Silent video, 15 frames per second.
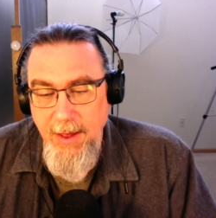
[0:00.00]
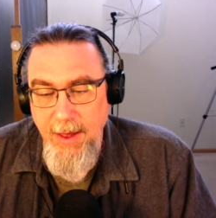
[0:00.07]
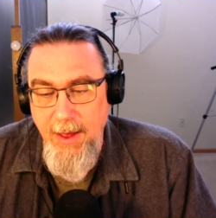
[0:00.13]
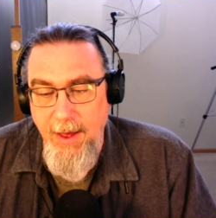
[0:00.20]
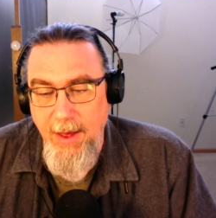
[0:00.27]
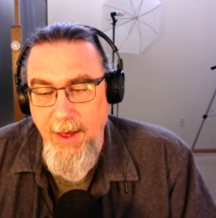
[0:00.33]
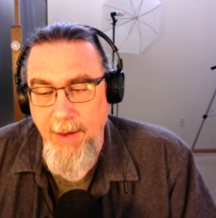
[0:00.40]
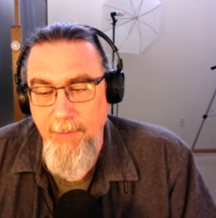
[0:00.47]

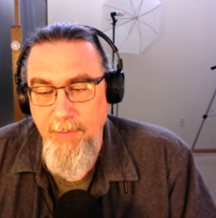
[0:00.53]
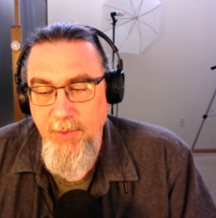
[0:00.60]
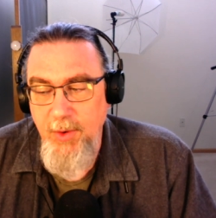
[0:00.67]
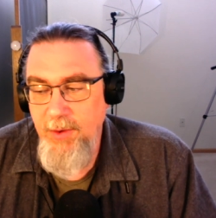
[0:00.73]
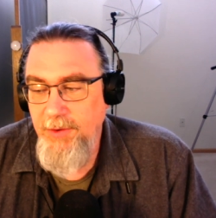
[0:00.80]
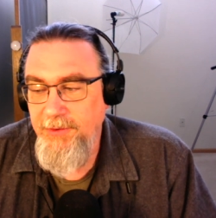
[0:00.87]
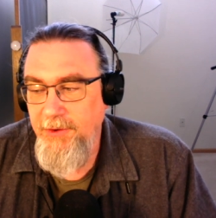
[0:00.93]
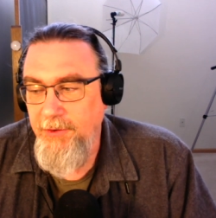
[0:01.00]

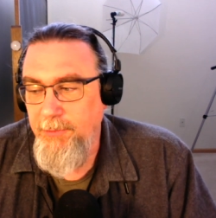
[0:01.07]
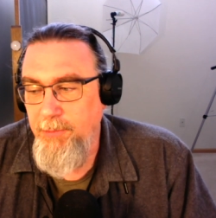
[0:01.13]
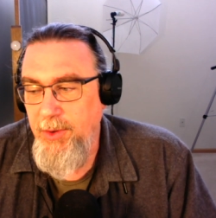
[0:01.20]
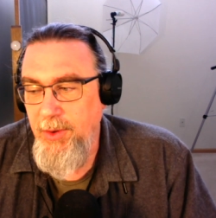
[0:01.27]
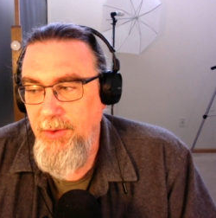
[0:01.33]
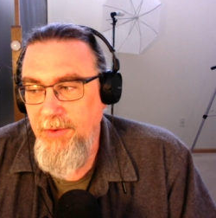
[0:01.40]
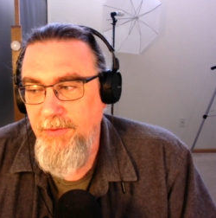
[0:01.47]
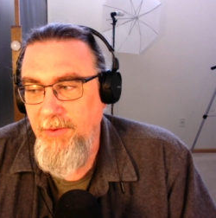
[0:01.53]
There is this
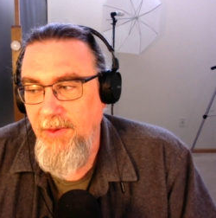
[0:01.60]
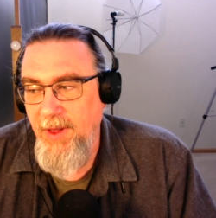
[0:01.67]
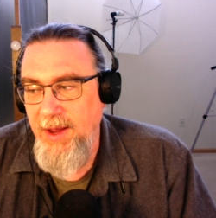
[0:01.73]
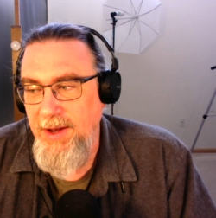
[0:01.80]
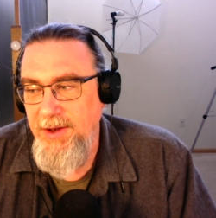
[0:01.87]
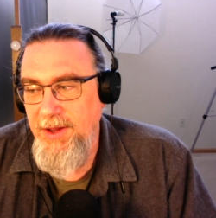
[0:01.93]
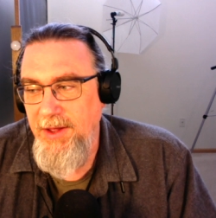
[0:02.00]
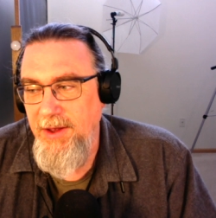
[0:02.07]
beautiful
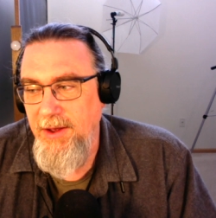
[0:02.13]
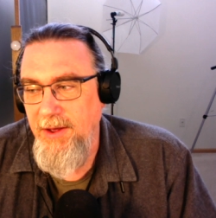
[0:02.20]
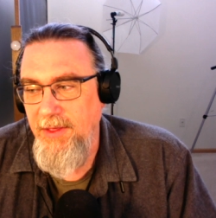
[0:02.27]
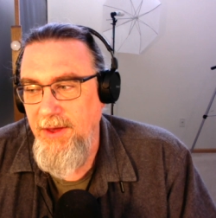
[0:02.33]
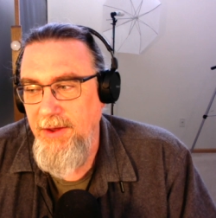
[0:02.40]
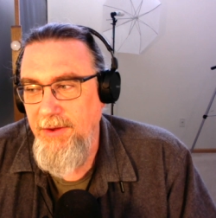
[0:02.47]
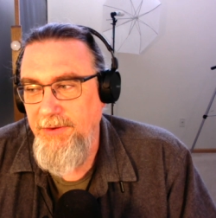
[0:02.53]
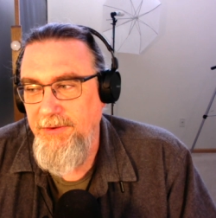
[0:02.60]
idea
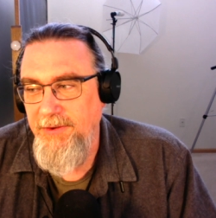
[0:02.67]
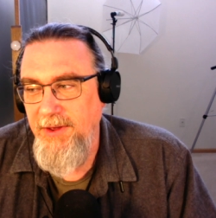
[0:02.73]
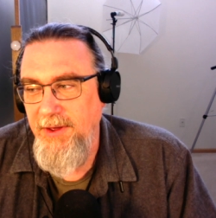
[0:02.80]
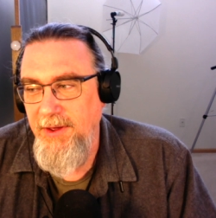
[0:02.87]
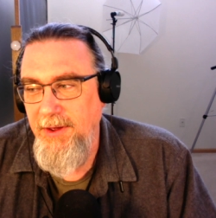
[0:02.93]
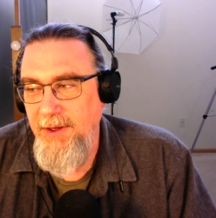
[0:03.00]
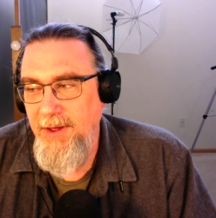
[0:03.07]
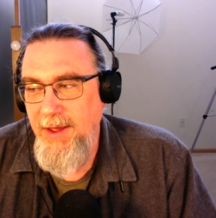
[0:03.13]
that you
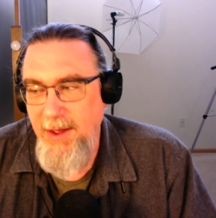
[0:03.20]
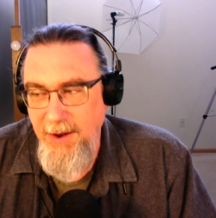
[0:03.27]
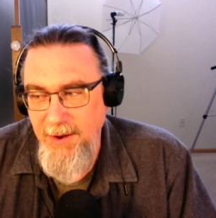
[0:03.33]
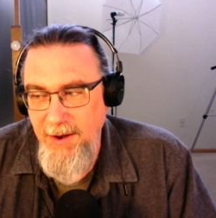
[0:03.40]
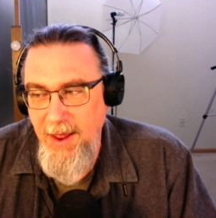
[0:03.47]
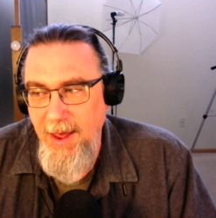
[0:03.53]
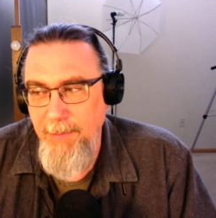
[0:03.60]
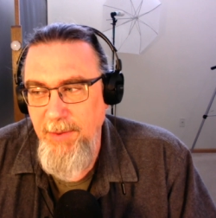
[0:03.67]
see
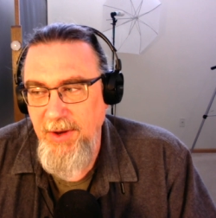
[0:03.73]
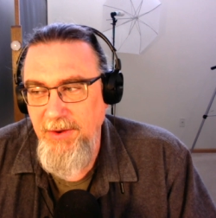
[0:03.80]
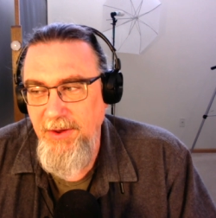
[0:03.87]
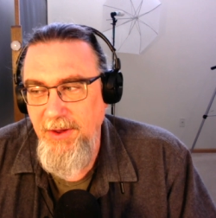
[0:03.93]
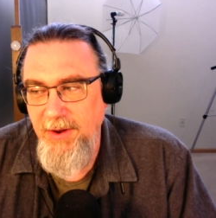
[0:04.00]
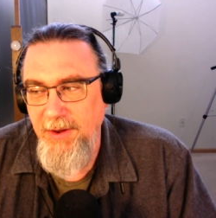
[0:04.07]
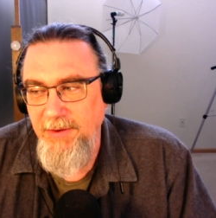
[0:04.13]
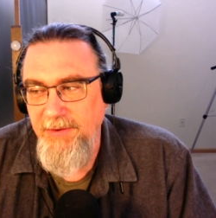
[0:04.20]
in
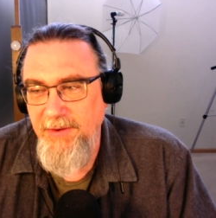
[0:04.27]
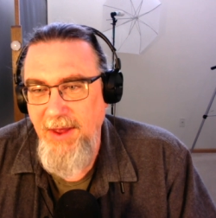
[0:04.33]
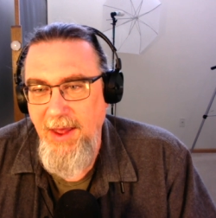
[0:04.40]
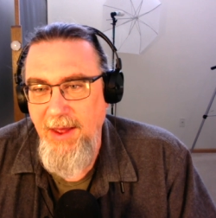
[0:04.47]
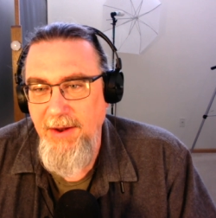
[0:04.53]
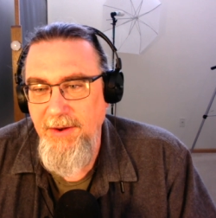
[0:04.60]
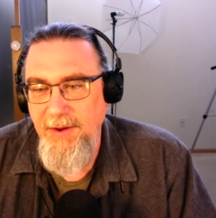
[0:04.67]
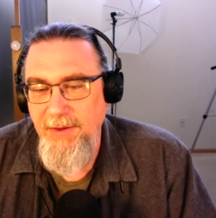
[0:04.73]
Epictetus
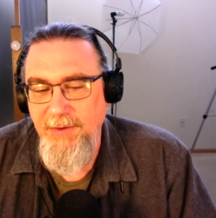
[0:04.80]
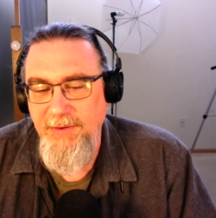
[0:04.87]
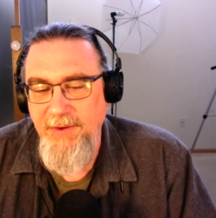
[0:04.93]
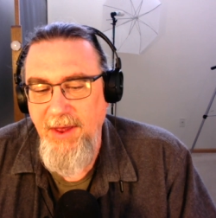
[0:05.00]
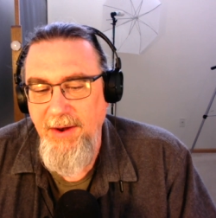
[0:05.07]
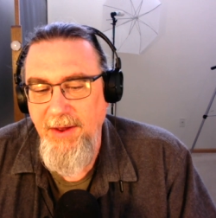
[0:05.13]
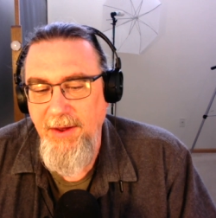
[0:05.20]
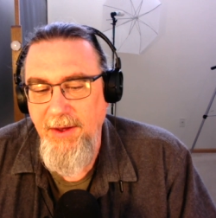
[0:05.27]
and in
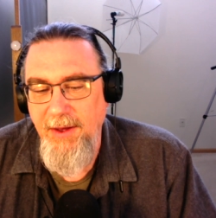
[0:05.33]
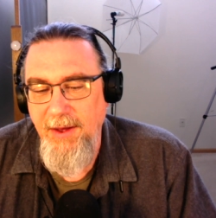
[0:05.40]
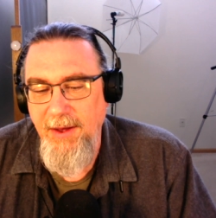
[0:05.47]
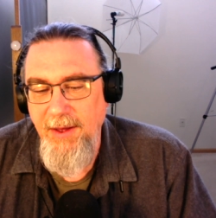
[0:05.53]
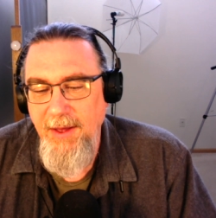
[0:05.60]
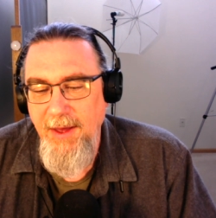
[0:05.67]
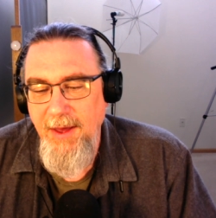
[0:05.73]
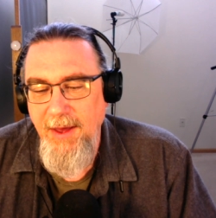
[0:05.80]

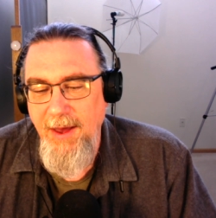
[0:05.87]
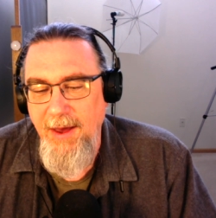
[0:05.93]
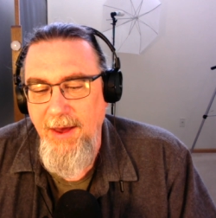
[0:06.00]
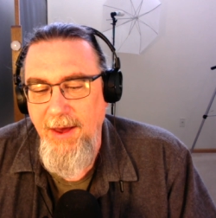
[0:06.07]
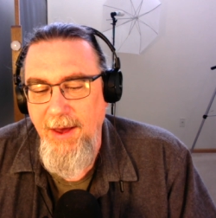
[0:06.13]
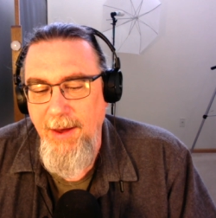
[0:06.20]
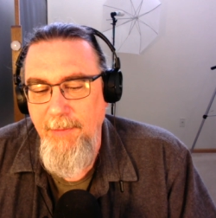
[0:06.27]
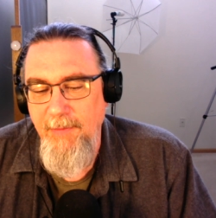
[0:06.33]
Seneca
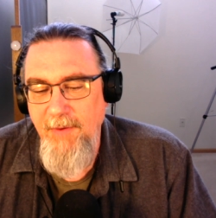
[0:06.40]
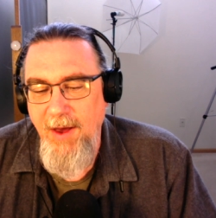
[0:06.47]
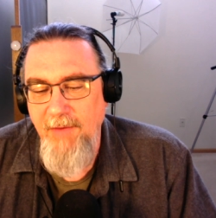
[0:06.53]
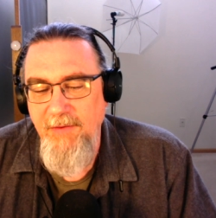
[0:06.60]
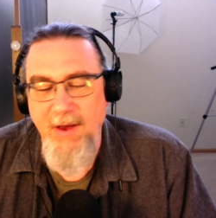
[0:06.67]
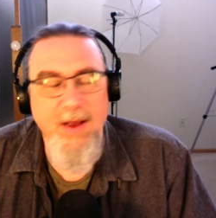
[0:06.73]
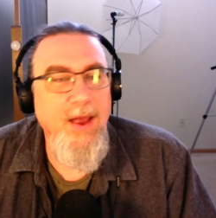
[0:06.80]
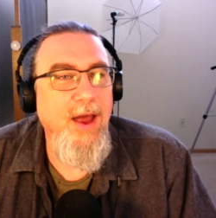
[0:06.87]

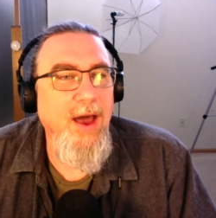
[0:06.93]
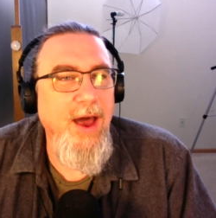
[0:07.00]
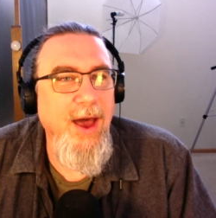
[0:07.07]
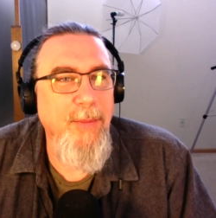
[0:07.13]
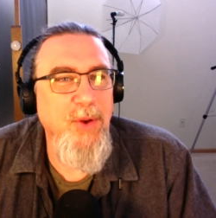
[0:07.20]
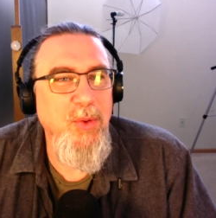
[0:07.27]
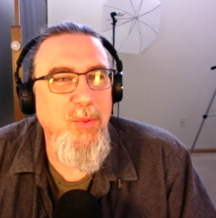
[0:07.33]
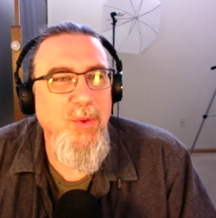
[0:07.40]
of a
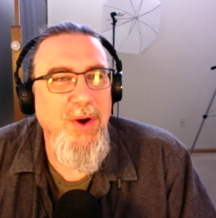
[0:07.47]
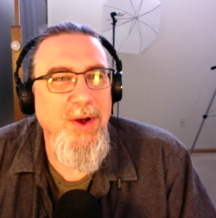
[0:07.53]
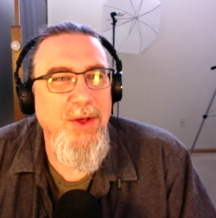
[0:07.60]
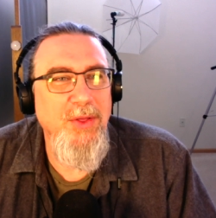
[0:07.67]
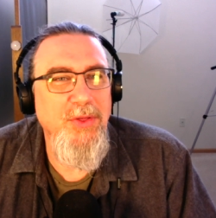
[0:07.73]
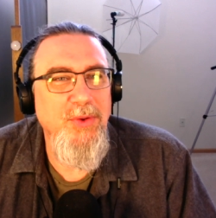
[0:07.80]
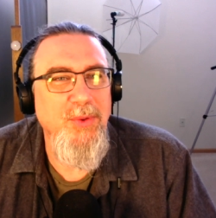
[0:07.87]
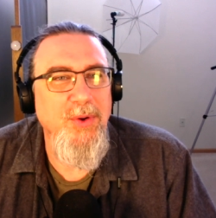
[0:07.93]

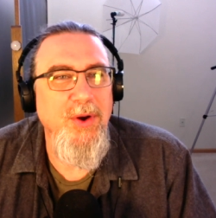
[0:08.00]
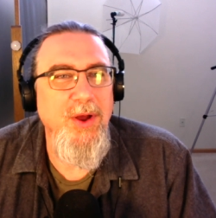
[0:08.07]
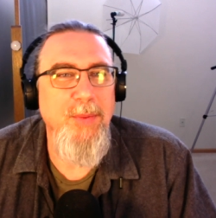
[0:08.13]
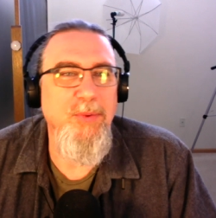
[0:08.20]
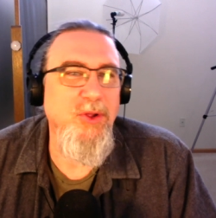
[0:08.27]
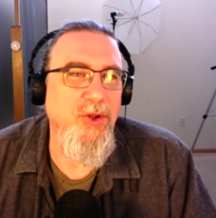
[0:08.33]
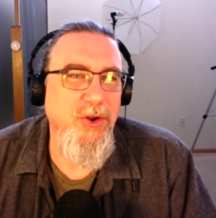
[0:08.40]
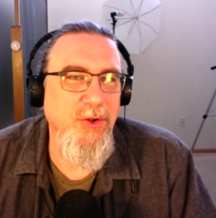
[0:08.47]
commonwealth or a
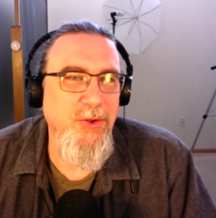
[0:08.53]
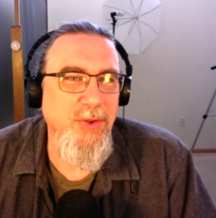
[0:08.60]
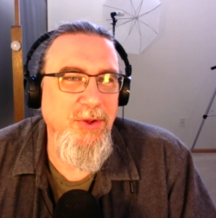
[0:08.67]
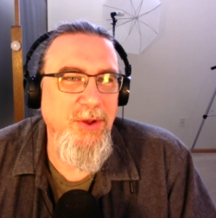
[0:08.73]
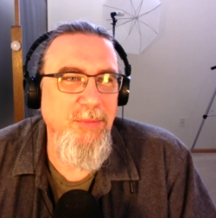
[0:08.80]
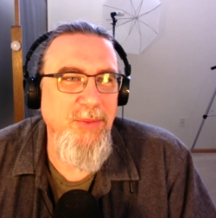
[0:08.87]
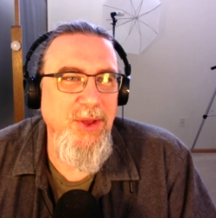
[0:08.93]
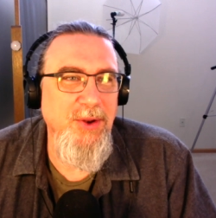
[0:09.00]
political
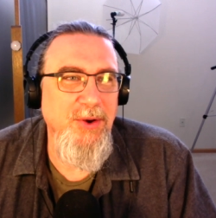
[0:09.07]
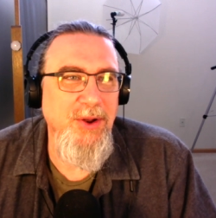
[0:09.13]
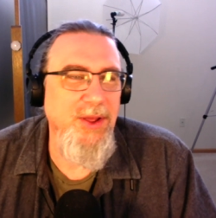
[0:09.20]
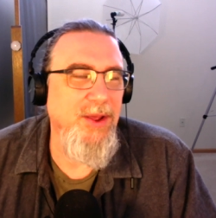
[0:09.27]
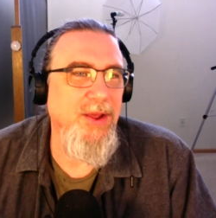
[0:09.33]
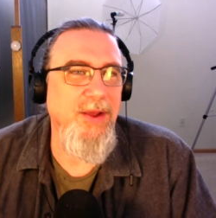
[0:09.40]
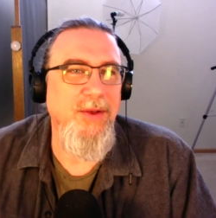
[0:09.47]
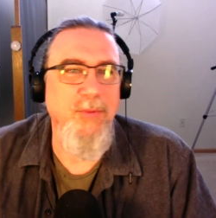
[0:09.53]

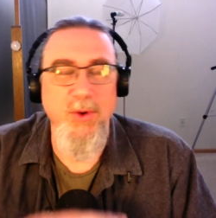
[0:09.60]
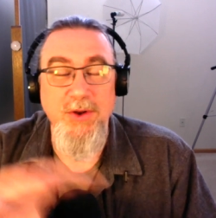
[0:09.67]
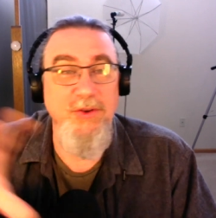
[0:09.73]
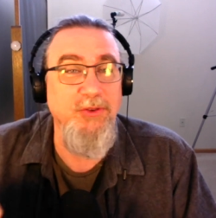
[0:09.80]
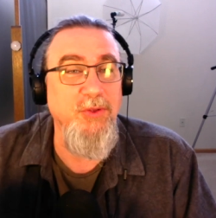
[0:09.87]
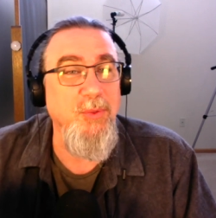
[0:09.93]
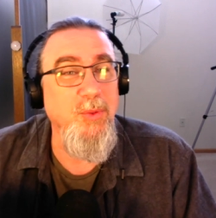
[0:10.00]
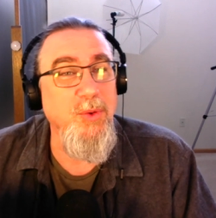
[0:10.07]
community, which
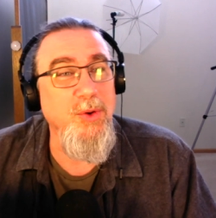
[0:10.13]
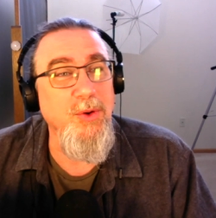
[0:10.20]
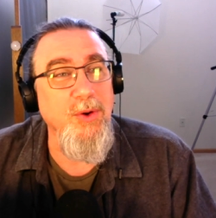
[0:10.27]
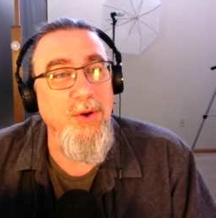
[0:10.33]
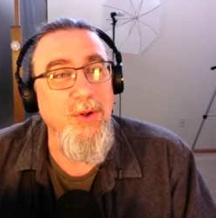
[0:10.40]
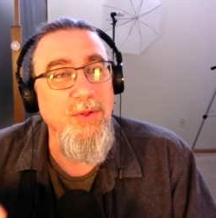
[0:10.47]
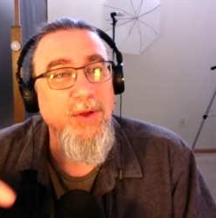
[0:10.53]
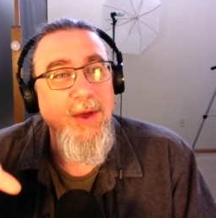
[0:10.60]
is the
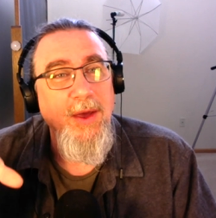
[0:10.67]
world,